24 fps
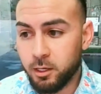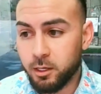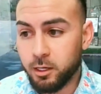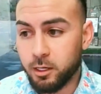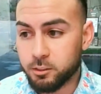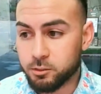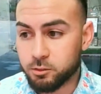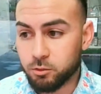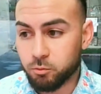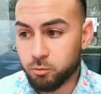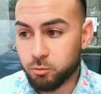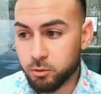
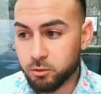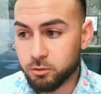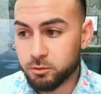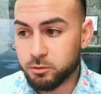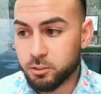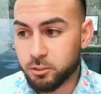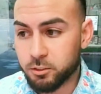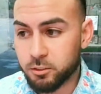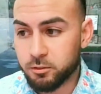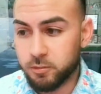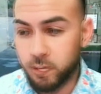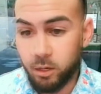is a
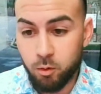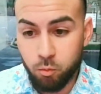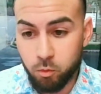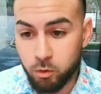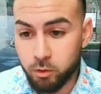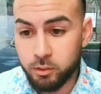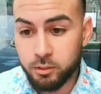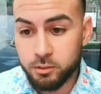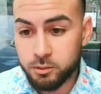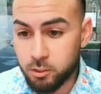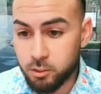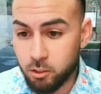realtor that
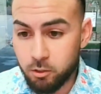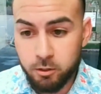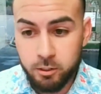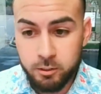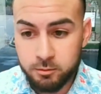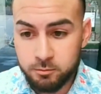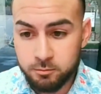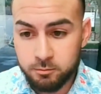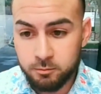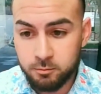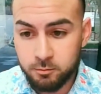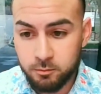works
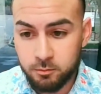hard.